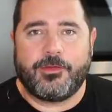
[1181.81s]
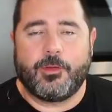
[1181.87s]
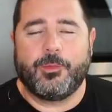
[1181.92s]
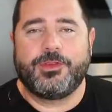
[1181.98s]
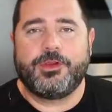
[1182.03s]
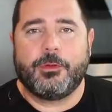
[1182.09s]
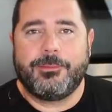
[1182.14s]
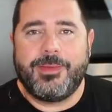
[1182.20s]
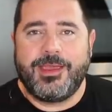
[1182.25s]
that
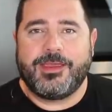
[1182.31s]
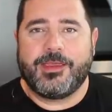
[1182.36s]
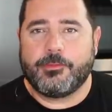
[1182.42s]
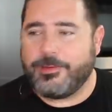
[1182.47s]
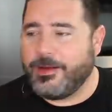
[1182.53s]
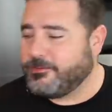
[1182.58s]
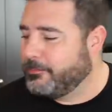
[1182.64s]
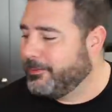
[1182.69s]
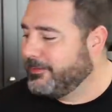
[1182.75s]
when you're making
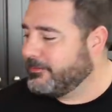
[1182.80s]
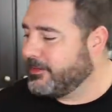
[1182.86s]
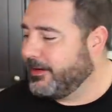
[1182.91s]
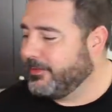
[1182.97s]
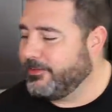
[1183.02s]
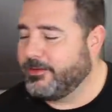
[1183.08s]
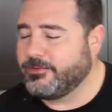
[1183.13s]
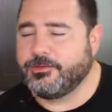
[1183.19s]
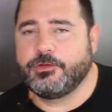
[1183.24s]
recipes
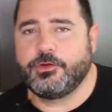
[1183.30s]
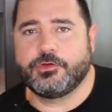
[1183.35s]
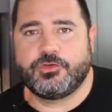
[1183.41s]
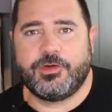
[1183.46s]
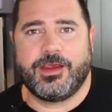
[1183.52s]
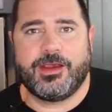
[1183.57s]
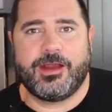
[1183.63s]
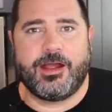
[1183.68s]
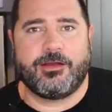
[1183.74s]
like this and you're
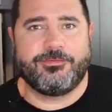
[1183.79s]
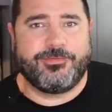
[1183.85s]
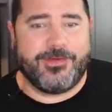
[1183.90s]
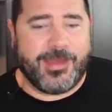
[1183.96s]
checking out